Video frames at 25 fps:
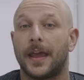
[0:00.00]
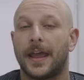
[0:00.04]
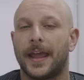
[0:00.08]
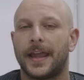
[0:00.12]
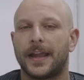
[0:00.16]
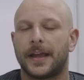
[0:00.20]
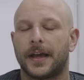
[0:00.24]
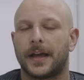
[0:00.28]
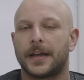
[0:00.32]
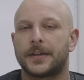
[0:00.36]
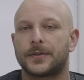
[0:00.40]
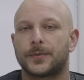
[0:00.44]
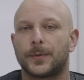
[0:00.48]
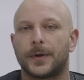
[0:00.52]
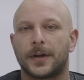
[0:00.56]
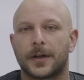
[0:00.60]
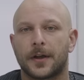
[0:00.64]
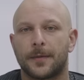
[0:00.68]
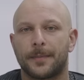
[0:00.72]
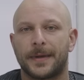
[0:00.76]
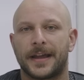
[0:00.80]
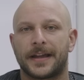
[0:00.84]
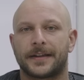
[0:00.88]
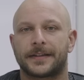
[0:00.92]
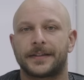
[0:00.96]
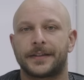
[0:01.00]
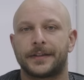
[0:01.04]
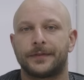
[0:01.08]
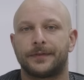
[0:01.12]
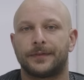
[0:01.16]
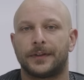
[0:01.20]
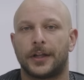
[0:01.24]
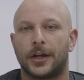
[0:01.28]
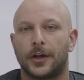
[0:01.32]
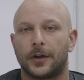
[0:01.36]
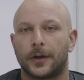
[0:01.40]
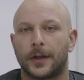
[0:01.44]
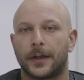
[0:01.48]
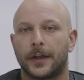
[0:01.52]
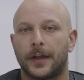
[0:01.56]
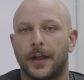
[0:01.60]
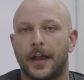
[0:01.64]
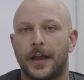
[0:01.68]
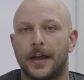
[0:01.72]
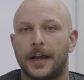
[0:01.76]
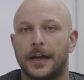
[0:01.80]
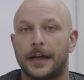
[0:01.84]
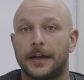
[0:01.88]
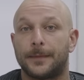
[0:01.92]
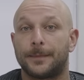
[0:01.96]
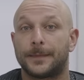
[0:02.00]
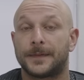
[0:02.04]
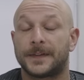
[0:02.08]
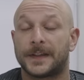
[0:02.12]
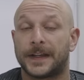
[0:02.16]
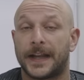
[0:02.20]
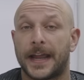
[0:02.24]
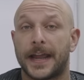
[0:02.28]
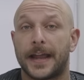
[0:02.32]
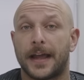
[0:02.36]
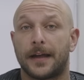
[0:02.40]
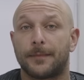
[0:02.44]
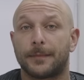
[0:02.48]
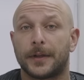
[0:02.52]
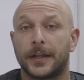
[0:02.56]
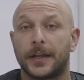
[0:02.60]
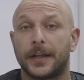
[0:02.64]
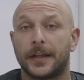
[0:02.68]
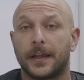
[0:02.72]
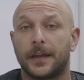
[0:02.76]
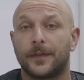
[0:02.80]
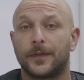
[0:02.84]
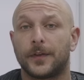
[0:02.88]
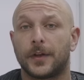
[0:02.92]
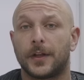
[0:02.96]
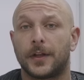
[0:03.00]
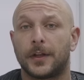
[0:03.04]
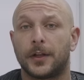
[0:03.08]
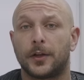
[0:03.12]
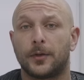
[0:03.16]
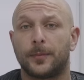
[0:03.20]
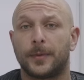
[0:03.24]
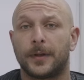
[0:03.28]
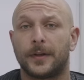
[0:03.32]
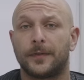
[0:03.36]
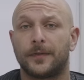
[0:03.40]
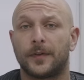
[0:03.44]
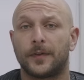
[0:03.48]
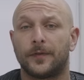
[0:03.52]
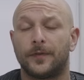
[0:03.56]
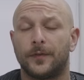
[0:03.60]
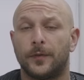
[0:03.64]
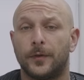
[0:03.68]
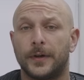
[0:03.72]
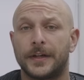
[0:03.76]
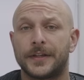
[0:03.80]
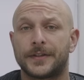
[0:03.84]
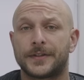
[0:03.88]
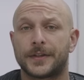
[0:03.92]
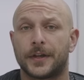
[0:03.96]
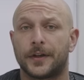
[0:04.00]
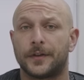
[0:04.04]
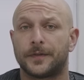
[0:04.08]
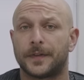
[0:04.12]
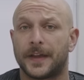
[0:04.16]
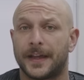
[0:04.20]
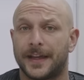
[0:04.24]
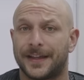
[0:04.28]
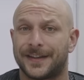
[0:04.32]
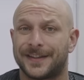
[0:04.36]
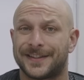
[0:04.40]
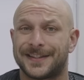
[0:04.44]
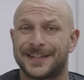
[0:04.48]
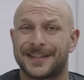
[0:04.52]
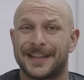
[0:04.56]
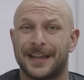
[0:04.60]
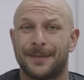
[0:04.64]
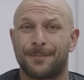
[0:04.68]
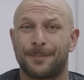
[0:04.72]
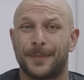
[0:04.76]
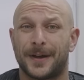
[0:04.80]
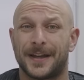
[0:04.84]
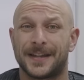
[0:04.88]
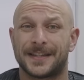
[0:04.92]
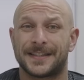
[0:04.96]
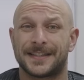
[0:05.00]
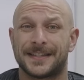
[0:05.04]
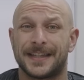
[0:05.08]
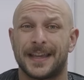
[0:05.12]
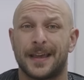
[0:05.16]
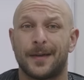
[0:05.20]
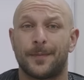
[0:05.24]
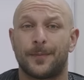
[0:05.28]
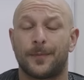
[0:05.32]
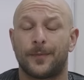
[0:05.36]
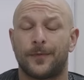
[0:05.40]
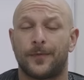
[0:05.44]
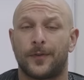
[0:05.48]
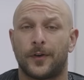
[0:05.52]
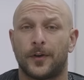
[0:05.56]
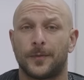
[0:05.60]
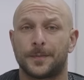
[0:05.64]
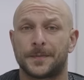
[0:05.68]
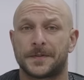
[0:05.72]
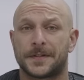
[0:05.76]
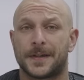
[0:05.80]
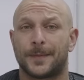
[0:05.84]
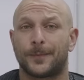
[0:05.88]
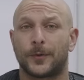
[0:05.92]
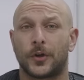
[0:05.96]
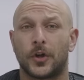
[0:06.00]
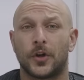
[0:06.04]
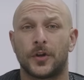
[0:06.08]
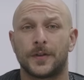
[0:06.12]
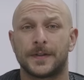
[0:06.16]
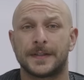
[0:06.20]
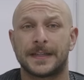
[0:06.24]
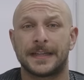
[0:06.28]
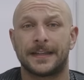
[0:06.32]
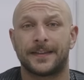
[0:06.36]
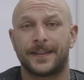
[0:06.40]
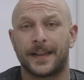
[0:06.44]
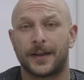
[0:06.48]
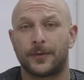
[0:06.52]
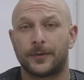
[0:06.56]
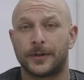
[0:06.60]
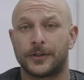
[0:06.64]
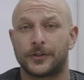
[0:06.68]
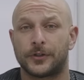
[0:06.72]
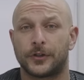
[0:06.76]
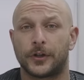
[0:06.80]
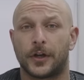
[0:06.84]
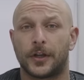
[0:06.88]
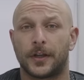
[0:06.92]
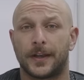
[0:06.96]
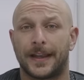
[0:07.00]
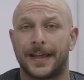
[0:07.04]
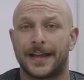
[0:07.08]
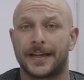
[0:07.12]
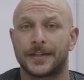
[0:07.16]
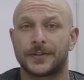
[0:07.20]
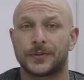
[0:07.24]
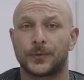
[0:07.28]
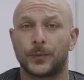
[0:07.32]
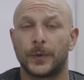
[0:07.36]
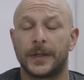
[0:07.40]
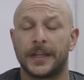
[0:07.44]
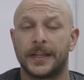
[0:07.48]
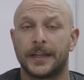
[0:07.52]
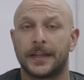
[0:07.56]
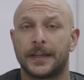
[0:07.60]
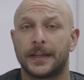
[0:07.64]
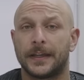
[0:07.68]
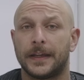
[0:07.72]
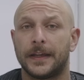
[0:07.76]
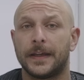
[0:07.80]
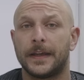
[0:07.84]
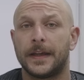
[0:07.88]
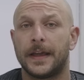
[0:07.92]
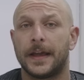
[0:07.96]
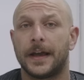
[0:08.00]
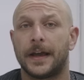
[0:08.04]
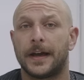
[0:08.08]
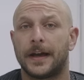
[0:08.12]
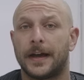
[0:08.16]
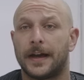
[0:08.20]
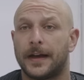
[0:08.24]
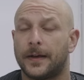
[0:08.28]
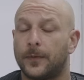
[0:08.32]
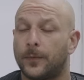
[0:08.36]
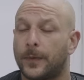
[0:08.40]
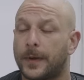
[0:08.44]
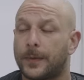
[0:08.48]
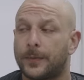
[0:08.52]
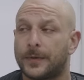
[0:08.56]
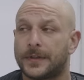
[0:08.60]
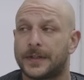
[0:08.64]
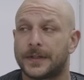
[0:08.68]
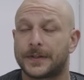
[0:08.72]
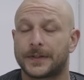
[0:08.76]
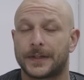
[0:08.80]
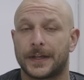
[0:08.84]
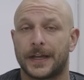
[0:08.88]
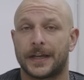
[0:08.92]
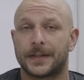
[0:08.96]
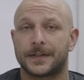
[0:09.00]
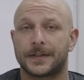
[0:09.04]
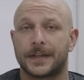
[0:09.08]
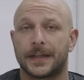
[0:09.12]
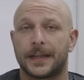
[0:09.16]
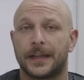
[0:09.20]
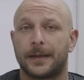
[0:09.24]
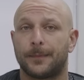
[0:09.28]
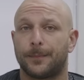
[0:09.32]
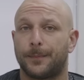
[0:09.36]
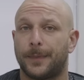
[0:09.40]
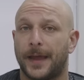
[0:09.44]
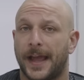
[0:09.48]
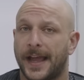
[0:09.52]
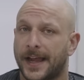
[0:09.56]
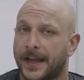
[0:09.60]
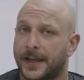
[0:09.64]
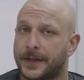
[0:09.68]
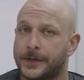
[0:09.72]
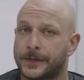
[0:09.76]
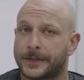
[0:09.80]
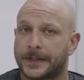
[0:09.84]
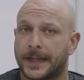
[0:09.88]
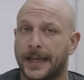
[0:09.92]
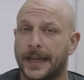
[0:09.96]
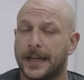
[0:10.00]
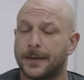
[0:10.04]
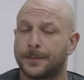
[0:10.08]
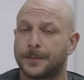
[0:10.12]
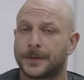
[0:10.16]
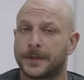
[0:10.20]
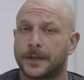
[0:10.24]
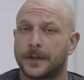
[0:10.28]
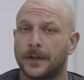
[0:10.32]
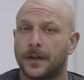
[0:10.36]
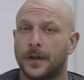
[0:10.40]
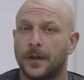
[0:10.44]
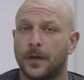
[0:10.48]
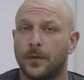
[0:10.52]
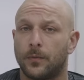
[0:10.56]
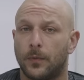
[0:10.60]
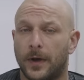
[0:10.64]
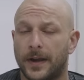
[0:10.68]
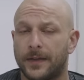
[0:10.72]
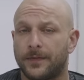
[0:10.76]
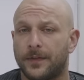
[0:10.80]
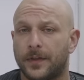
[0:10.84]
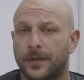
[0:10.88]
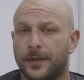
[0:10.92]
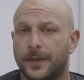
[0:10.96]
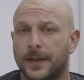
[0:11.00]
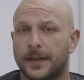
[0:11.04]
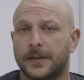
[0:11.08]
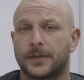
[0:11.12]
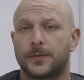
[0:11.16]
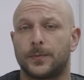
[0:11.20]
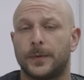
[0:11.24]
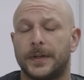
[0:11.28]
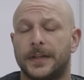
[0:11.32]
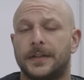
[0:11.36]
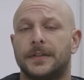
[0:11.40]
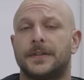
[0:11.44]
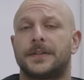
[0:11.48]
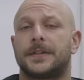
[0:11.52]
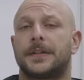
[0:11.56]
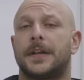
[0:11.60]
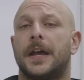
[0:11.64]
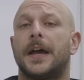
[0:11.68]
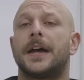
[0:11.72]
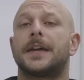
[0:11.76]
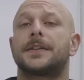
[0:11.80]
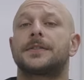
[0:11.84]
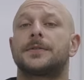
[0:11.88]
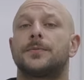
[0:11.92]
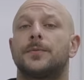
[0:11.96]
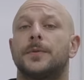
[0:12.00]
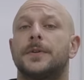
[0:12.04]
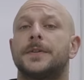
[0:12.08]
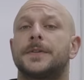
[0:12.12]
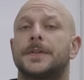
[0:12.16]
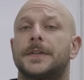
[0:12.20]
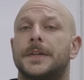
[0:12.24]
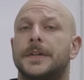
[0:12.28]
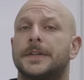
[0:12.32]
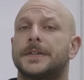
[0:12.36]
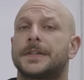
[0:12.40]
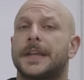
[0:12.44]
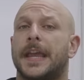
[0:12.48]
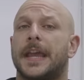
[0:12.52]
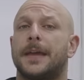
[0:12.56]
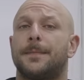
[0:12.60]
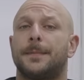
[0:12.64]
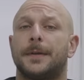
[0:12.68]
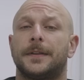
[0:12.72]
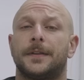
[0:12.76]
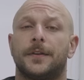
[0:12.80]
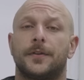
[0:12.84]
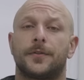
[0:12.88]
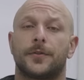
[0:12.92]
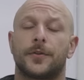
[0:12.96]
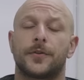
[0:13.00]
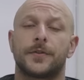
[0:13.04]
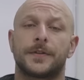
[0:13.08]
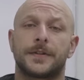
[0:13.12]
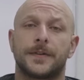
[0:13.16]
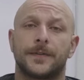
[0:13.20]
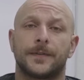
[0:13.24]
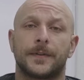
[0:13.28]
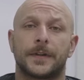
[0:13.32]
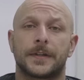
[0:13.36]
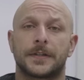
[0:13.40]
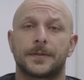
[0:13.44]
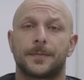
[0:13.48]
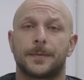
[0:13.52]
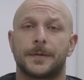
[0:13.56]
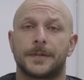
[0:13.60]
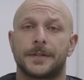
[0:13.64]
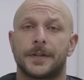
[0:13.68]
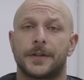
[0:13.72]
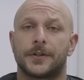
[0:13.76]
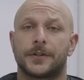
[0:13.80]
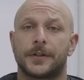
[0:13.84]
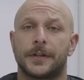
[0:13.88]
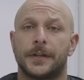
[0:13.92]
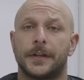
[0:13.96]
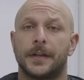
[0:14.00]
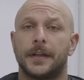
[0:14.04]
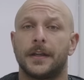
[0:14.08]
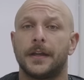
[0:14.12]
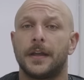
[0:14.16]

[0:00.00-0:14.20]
Hey guys, welcome back to the vlog. Today I'm going to give you a little bit of a voiceover and a step-by-step from some content that we shot last week. We were discussing back escapes. One of the things we discussed was escaping the crucifix position.